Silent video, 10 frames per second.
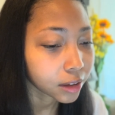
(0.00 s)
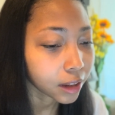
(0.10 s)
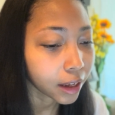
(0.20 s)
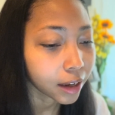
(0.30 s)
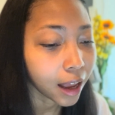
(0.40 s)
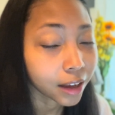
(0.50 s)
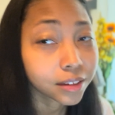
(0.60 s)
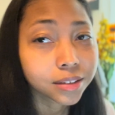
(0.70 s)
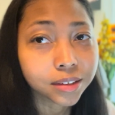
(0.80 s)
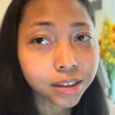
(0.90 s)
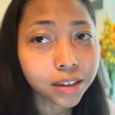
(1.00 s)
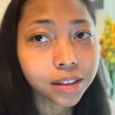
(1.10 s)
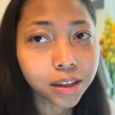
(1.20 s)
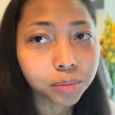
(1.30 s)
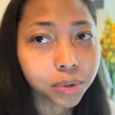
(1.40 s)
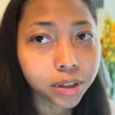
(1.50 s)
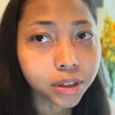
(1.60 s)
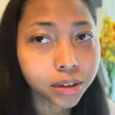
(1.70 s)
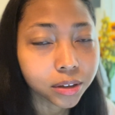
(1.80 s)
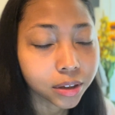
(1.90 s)
like I see them
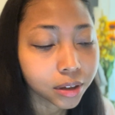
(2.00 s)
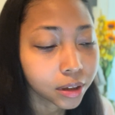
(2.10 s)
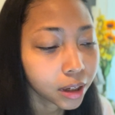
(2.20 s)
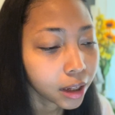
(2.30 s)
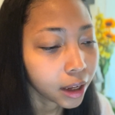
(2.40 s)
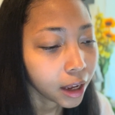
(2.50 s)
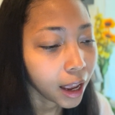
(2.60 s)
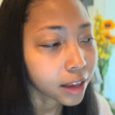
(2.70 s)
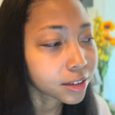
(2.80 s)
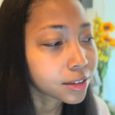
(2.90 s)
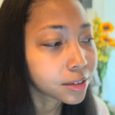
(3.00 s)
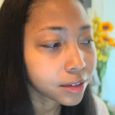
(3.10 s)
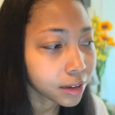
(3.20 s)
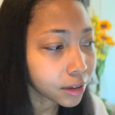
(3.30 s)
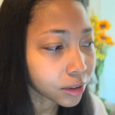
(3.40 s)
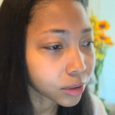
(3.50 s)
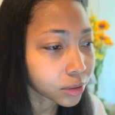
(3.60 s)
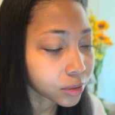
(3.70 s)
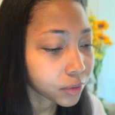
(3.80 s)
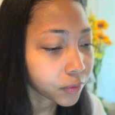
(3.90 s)
clearly. And still,
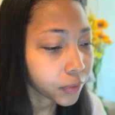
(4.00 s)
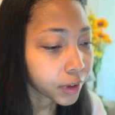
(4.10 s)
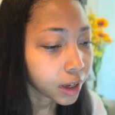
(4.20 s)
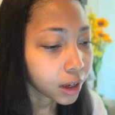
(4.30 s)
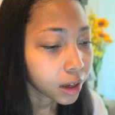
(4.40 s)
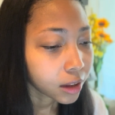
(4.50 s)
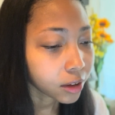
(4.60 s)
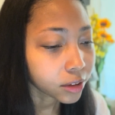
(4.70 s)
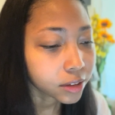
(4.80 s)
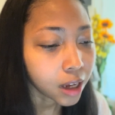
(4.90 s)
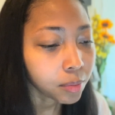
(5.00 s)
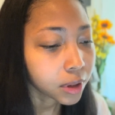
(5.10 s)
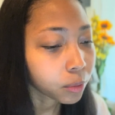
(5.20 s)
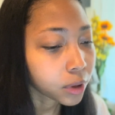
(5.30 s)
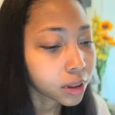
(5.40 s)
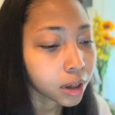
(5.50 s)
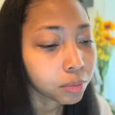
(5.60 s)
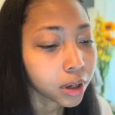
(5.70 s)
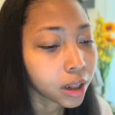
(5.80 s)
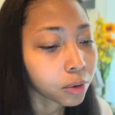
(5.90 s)
there's something within
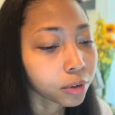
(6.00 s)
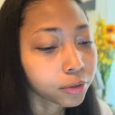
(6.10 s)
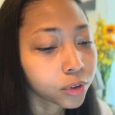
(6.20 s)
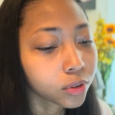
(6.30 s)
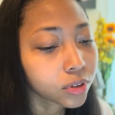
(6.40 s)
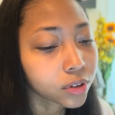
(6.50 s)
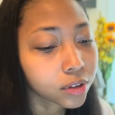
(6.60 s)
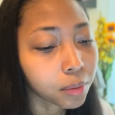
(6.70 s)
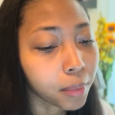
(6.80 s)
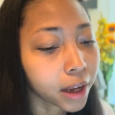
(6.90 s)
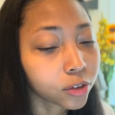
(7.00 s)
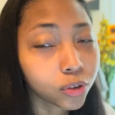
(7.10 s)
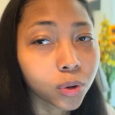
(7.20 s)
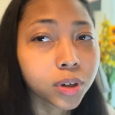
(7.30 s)
me that refuses to match your